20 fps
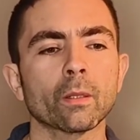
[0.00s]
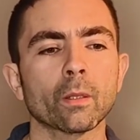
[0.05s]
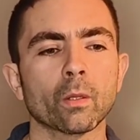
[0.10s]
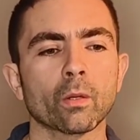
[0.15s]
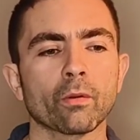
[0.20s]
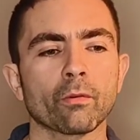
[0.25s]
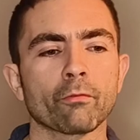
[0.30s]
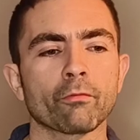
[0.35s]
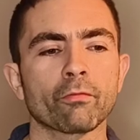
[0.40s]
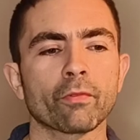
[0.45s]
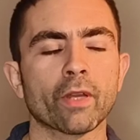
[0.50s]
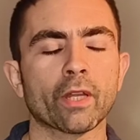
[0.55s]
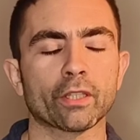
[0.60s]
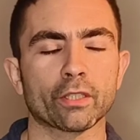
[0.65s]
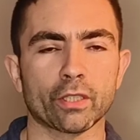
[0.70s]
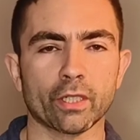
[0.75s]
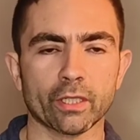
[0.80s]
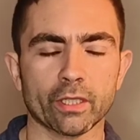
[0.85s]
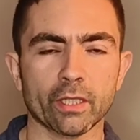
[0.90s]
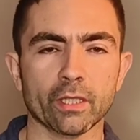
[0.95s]
of
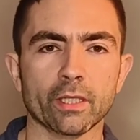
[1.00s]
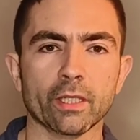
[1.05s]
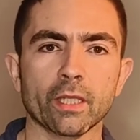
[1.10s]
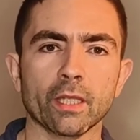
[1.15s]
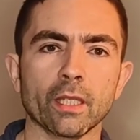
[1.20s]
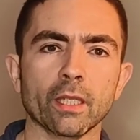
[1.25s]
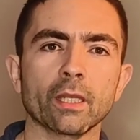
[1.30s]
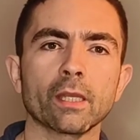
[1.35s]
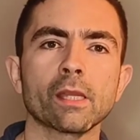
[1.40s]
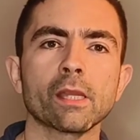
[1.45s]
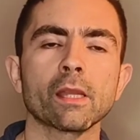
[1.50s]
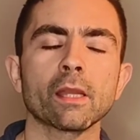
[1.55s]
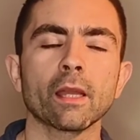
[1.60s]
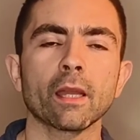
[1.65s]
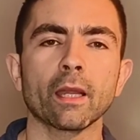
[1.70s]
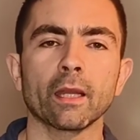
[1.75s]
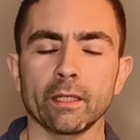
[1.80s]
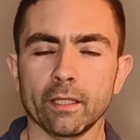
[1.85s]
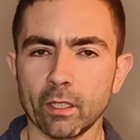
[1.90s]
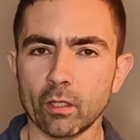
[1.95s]
uncertainty
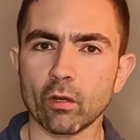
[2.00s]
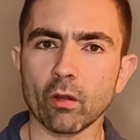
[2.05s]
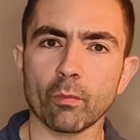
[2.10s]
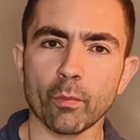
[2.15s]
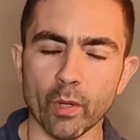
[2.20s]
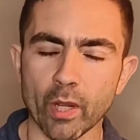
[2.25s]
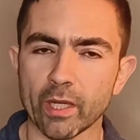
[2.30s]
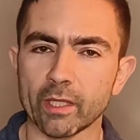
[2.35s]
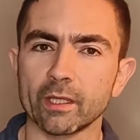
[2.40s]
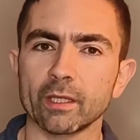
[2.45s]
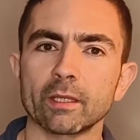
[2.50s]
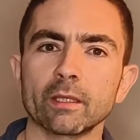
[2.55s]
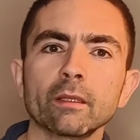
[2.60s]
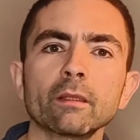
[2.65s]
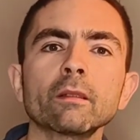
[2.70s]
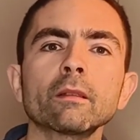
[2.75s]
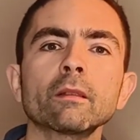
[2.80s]
and incorporated